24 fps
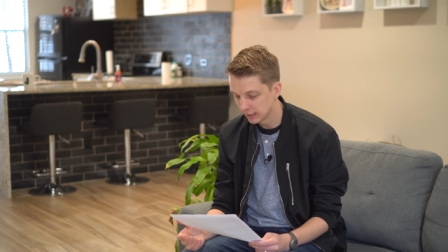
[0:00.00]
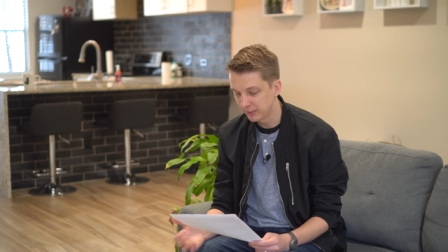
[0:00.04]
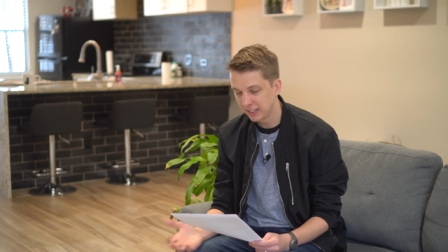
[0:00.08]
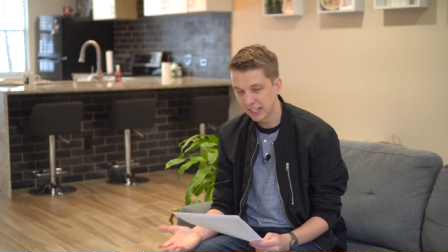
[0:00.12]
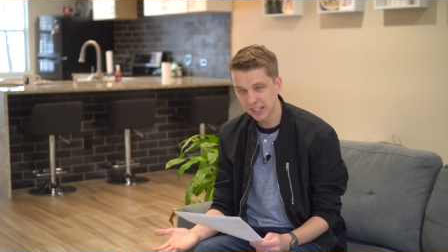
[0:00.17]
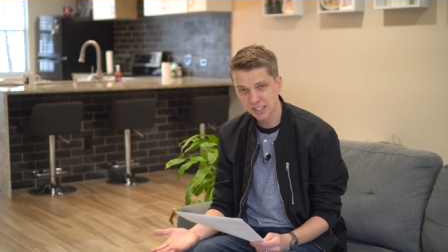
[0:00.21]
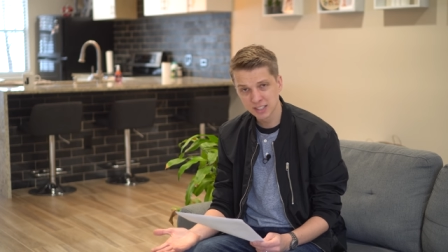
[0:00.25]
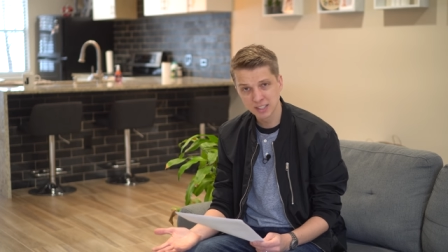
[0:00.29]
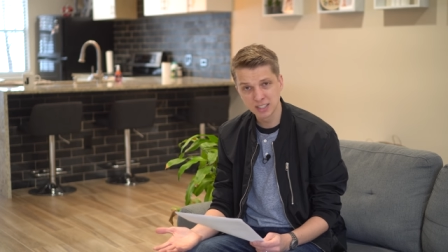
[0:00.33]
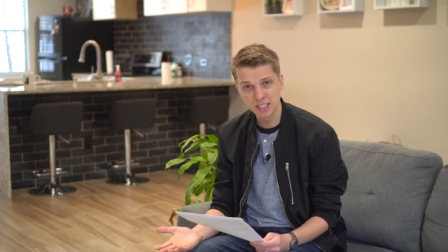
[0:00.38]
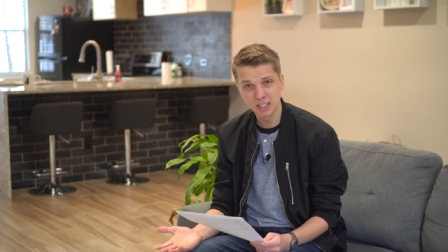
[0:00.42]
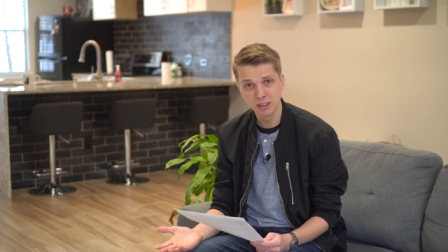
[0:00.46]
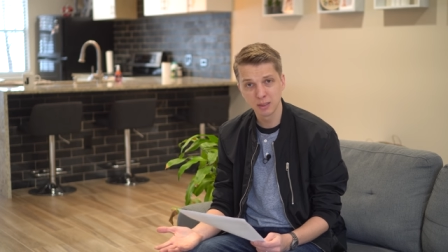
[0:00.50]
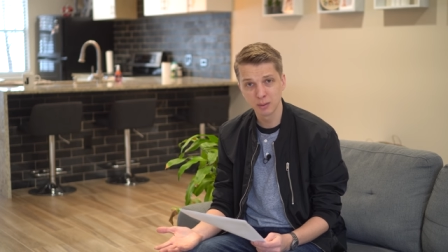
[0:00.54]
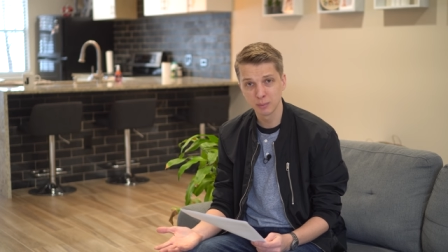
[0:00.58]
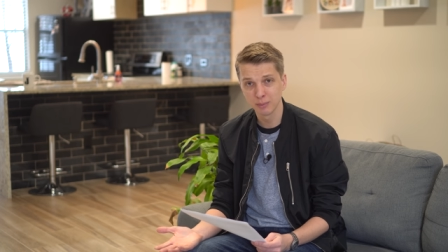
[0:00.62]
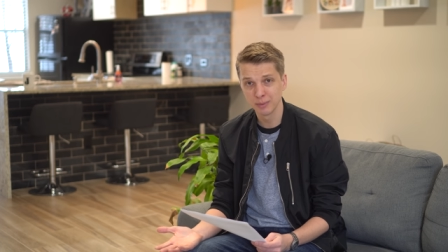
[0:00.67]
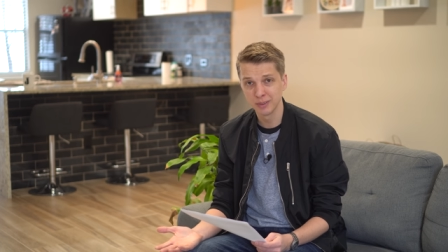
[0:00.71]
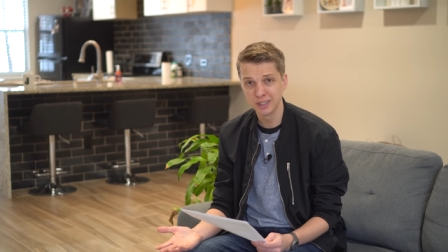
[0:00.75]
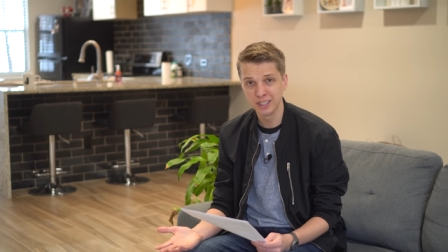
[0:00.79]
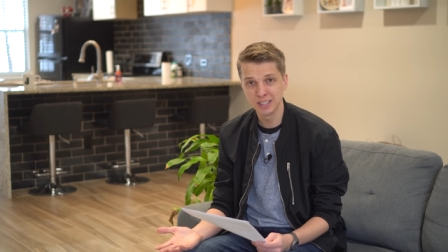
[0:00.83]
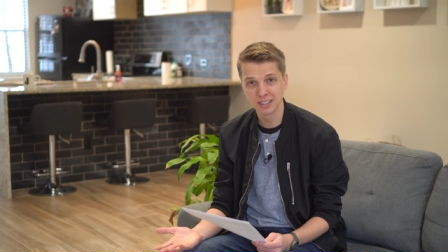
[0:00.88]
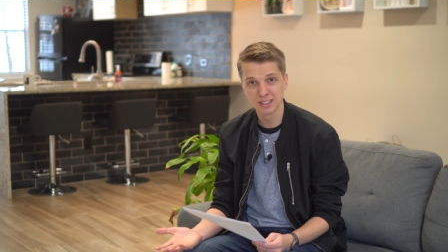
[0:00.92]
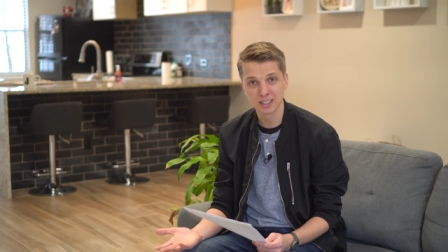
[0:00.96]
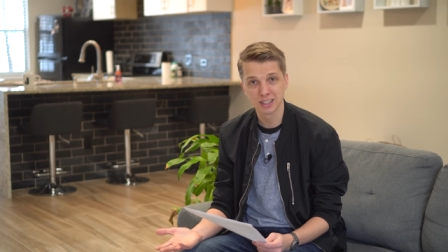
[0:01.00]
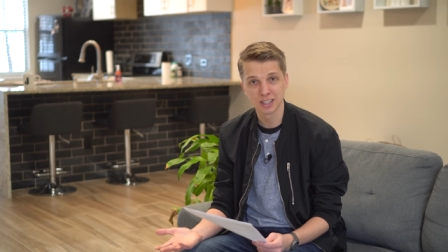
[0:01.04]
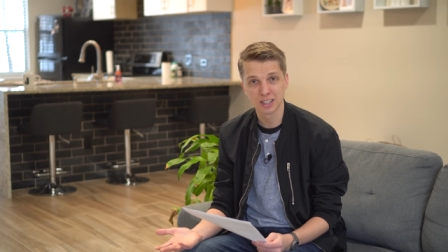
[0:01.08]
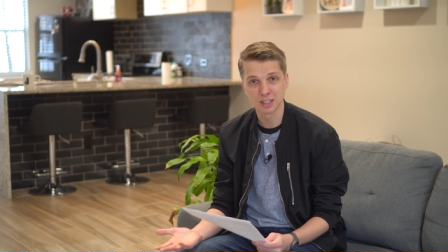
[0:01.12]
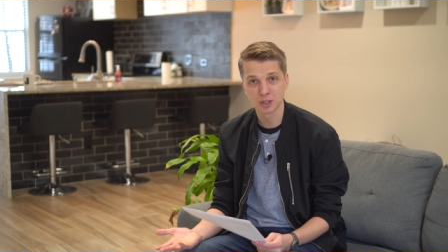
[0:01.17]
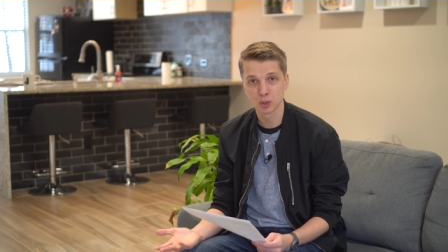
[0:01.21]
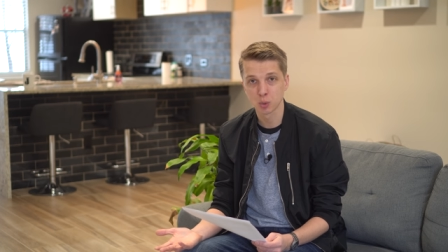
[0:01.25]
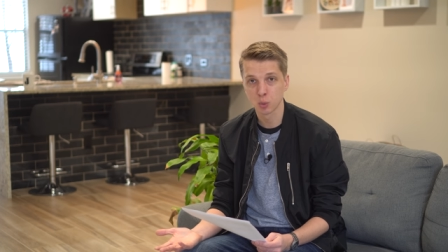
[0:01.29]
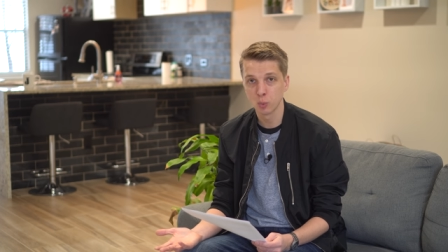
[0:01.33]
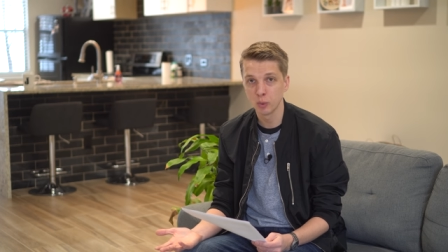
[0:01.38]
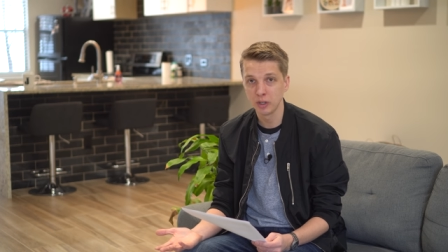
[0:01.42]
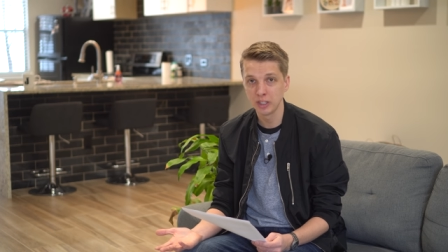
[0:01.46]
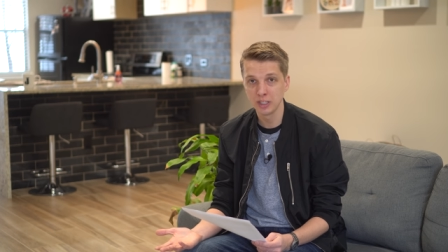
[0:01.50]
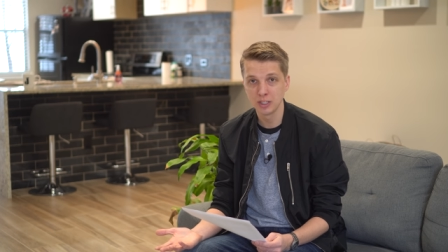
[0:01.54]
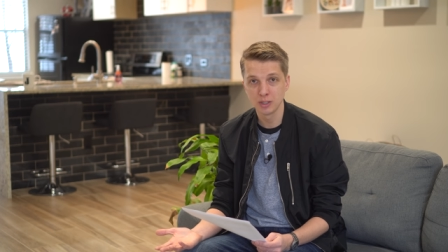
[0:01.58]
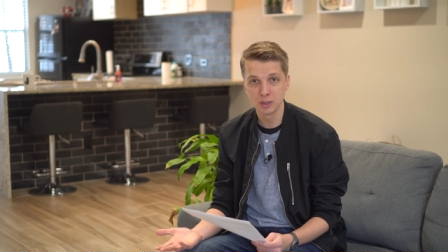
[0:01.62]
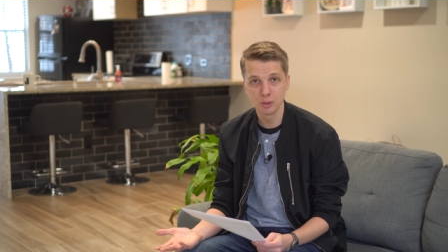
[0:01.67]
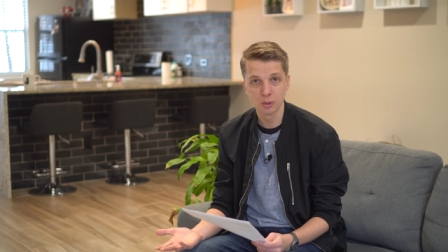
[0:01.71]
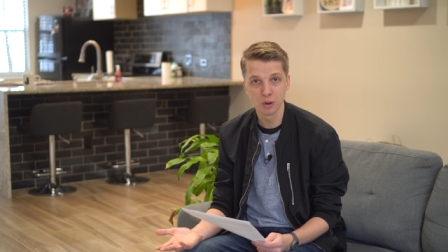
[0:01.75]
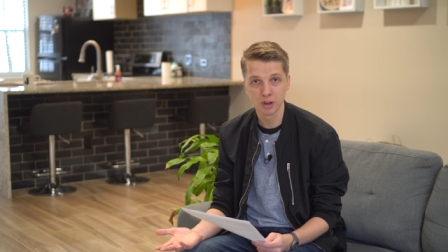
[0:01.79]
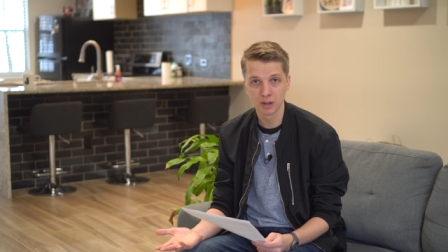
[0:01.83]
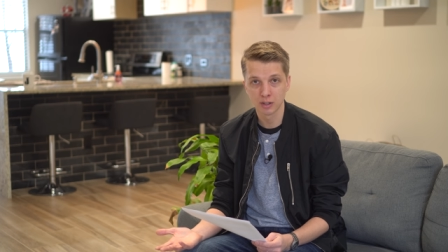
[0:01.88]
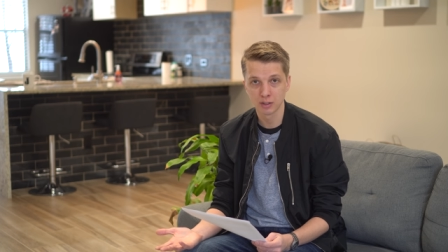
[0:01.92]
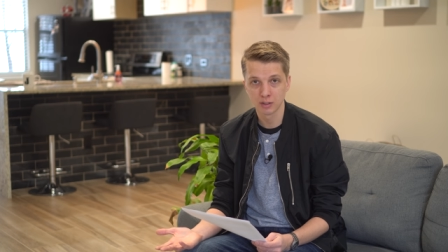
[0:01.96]
the X-T3 is like a
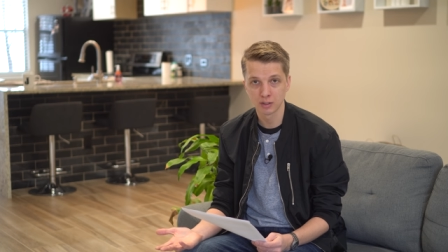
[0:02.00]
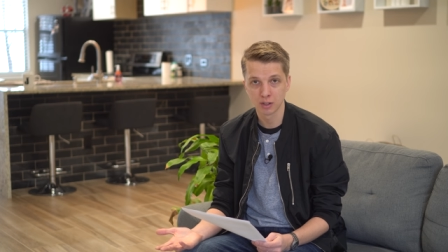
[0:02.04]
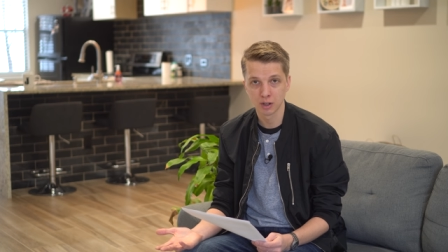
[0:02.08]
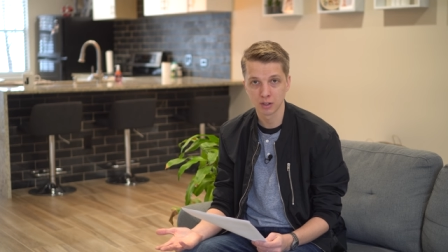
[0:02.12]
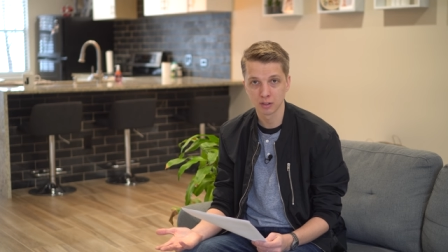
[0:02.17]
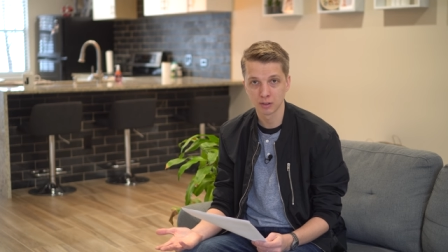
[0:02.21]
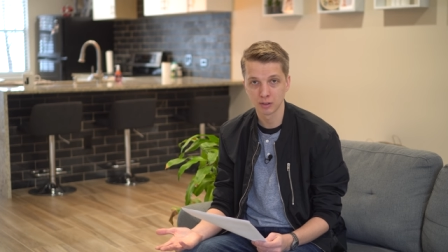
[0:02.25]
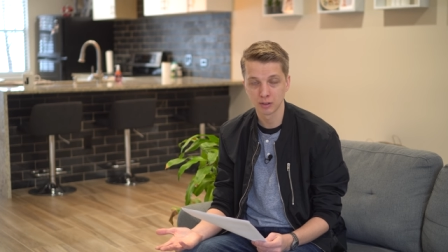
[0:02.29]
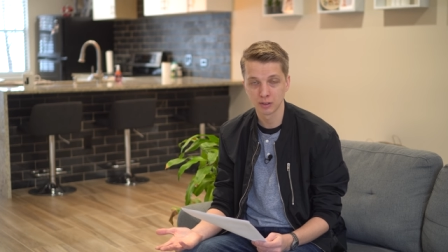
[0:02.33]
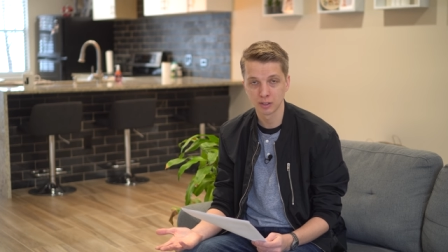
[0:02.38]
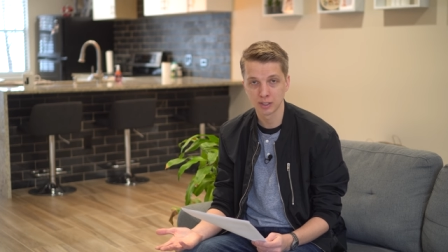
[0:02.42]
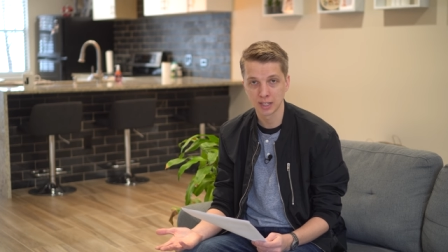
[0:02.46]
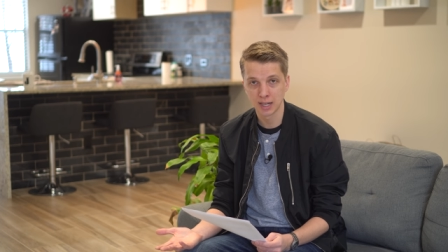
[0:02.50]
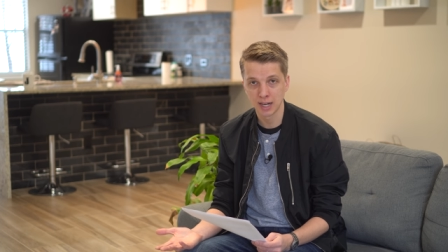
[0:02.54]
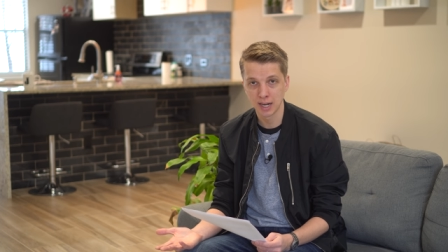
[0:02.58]
$2,200